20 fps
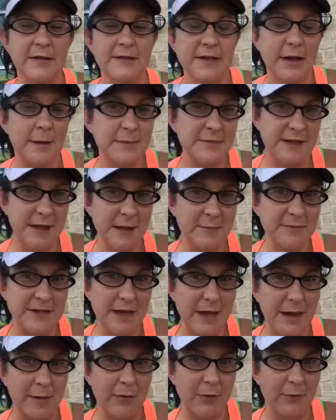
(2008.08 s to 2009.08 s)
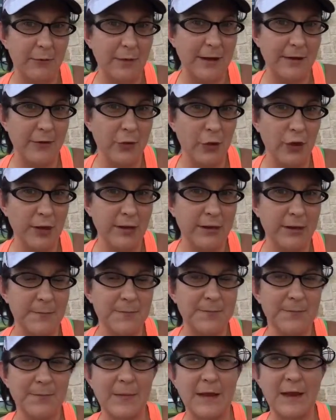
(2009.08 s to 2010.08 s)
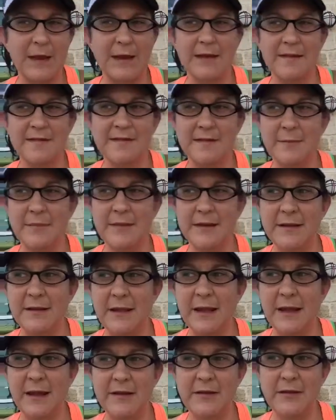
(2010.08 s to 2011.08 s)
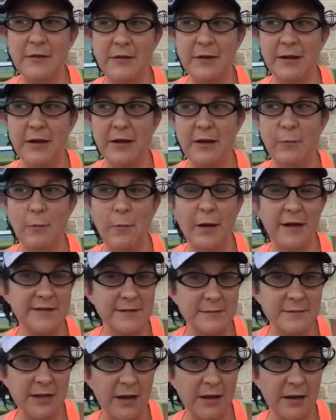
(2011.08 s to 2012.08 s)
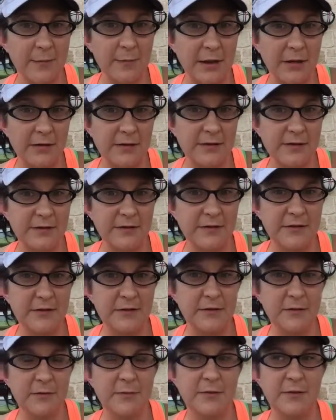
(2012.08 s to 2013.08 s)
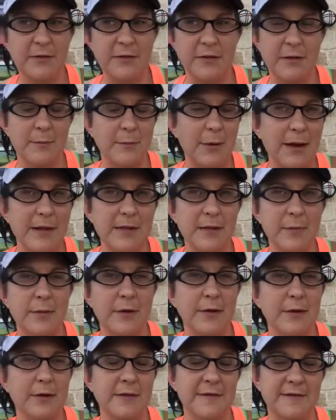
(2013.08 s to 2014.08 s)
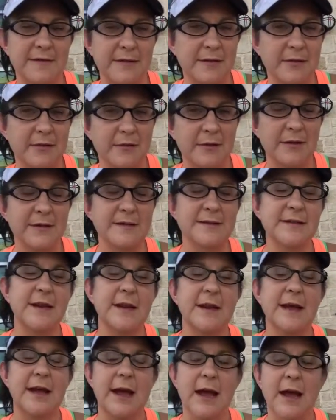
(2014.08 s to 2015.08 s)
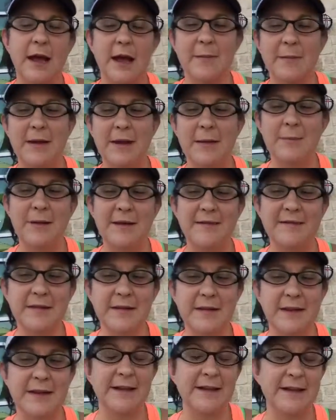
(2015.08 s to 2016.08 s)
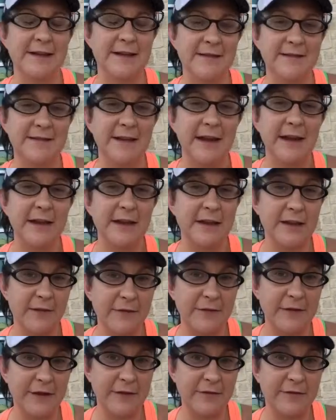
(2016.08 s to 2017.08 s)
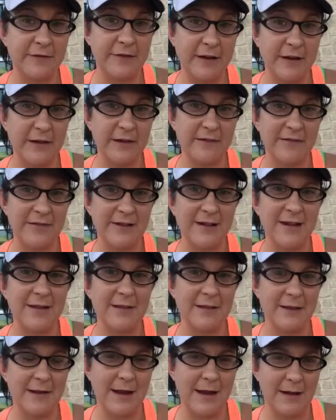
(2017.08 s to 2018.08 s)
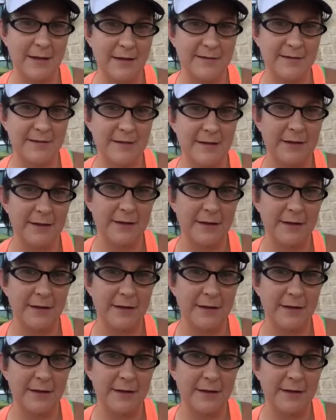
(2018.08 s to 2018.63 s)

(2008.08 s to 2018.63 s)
Jab, Jab, Jab, Right Hook. And it's something that you can watch him talk about on YouTube. You could buy the book, listen to it. And basically it is give, give, give, and then ask.